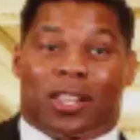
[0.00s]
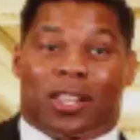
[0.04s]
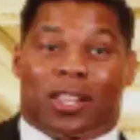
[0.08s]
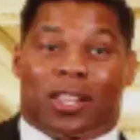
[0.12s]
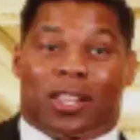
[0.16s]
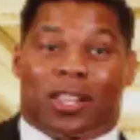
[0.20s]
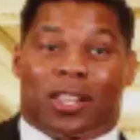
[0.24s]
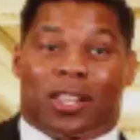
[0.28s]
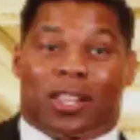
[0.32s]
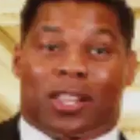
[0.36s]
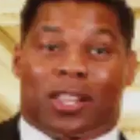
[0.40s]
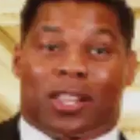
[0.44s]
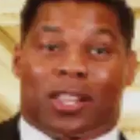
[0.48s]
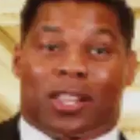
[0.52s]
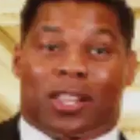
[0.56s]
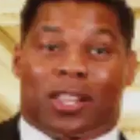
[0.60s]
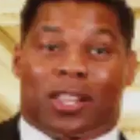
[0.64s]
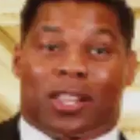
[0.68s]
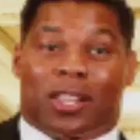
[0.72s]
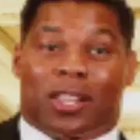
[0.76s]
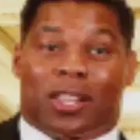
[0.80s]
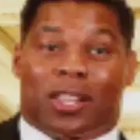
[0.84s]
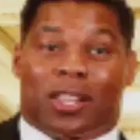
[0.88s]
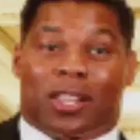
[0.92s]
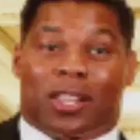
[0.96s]

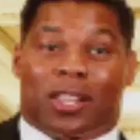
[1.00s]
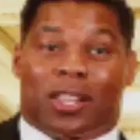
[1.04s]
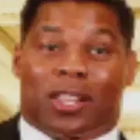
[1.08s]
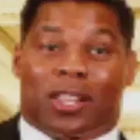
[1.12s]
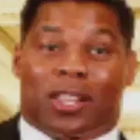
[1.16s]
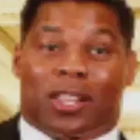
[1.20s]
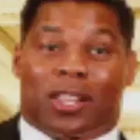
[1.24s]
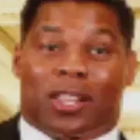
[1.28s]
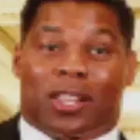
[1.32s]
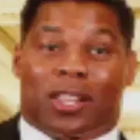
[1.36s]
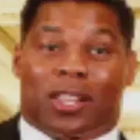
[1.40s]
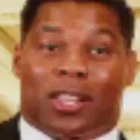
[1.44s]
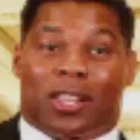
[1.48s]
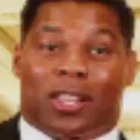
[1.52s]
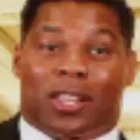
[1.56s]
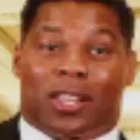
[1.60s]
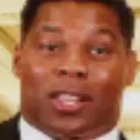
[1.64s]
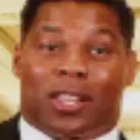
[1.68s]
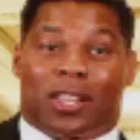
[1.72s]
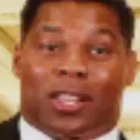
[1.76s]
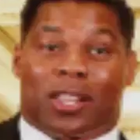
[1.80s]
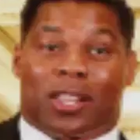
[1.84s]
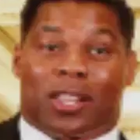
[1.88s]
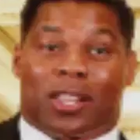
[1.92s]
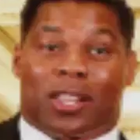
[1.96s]

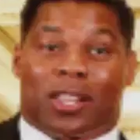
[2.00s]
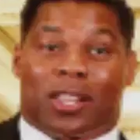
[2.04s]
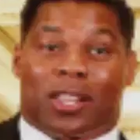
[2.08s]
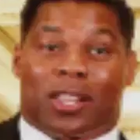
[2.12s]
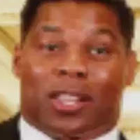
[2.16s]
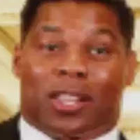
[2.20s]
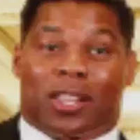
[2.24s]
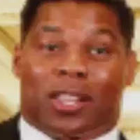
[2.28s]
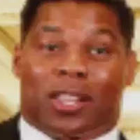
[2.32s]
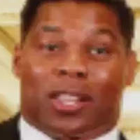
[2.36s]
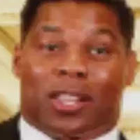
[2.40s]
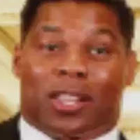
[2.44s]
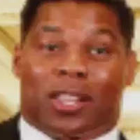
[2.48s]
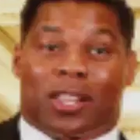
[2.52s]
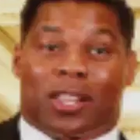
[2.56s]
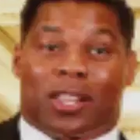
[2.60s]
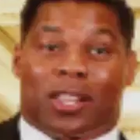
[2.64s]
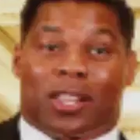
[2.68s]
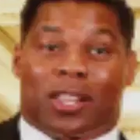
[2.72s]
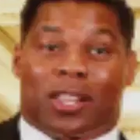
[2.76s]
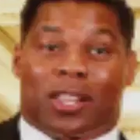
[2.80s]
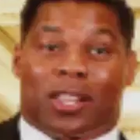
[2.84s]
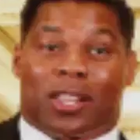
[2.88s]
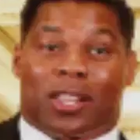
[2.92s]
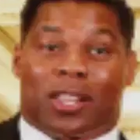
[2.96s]

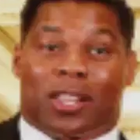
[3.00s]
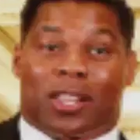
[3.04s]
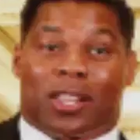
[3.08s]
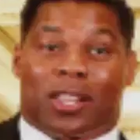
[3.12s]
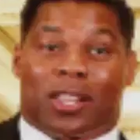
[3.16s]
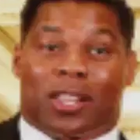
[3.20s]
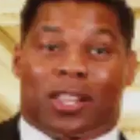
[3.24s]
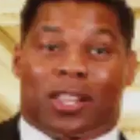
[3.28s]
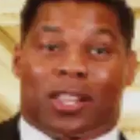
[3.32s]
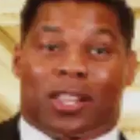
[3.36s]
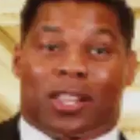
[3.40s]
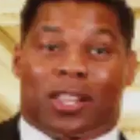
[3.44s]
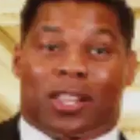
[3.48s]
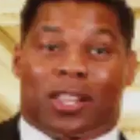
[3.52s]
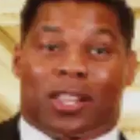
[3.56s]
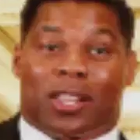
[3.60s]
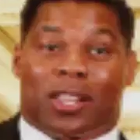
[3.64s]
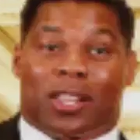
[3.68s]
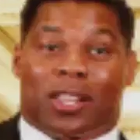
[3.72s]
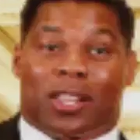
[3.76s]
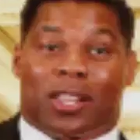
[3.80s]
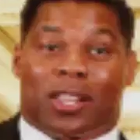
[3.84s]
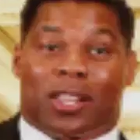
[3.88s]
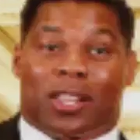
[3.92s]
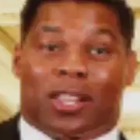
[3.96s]

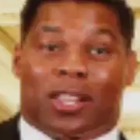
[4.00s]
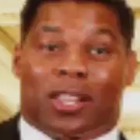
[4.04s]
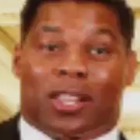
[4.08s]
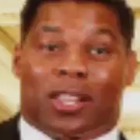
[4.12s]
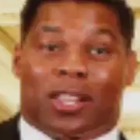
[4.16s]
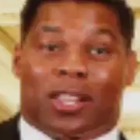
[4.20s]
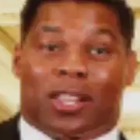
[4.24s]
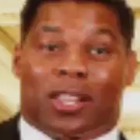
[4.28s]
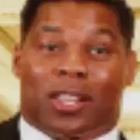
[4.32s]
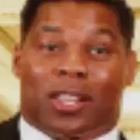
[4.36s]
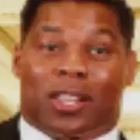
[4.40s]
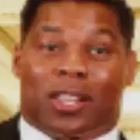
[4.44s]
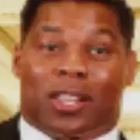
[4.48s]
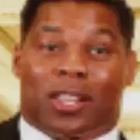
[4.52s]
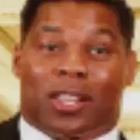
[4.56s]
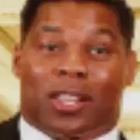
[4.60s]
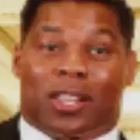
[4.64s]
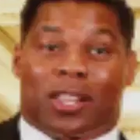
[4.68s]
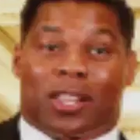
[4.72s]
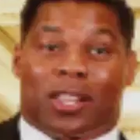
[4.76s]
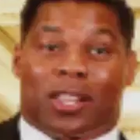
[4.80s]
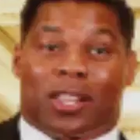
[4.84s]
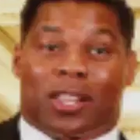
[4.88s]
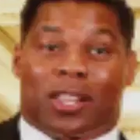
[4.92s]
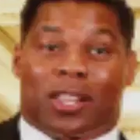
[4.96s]

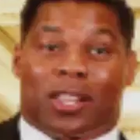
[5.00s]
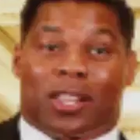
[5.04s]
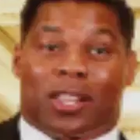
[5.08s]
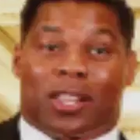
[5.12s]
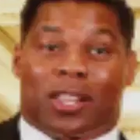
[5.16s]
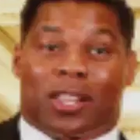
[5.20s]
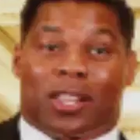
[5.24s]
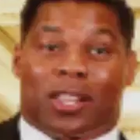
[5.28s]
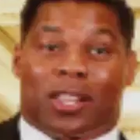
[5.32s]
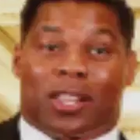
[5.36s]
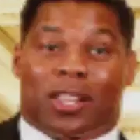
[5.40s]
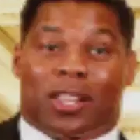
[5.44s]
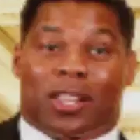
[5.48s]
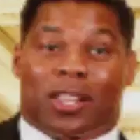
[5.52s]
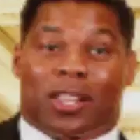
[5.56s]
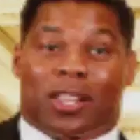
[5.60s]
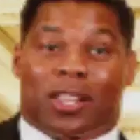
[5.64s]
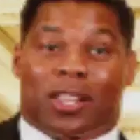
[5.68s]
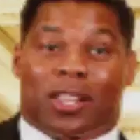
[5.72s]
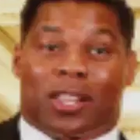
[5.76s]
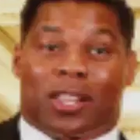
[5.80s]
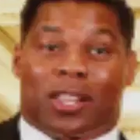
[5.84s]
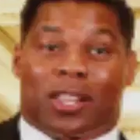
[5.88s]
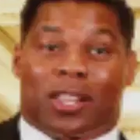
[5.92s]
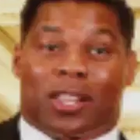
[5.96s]

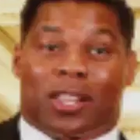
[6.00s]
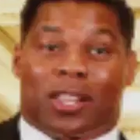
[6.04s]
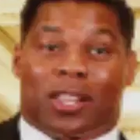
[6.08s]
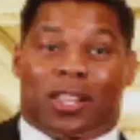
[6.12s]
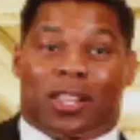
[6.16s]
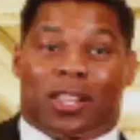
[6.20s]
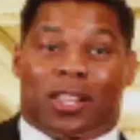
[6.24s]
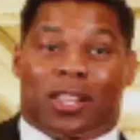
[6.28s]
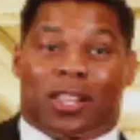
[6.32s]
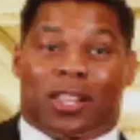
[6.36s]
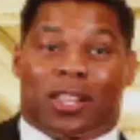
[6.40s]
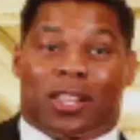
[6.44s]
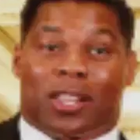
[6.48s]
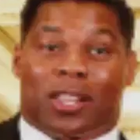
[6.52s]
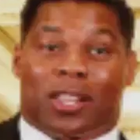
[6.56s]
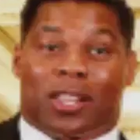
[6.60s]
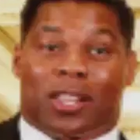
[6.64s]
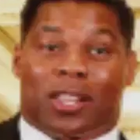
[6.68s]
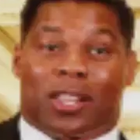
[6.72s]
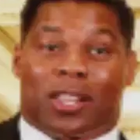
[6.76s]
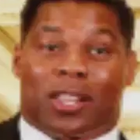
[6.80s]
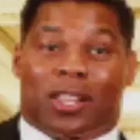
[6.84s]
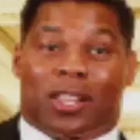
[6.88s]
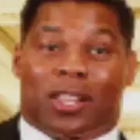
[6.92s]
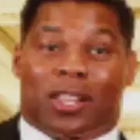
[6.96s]

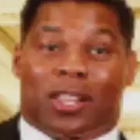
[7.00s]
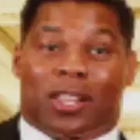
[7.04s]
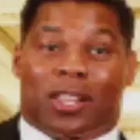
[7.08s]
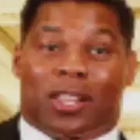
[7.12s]
[no speech]